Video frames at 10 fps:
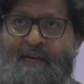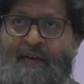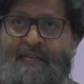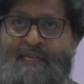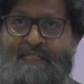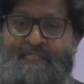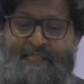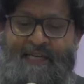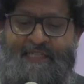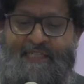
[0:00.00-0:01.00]
And
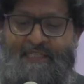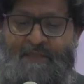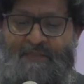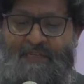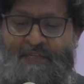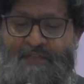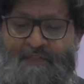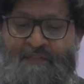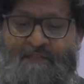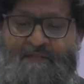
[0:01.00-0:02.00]
isn't that
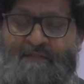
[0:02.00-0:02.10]
intimidation?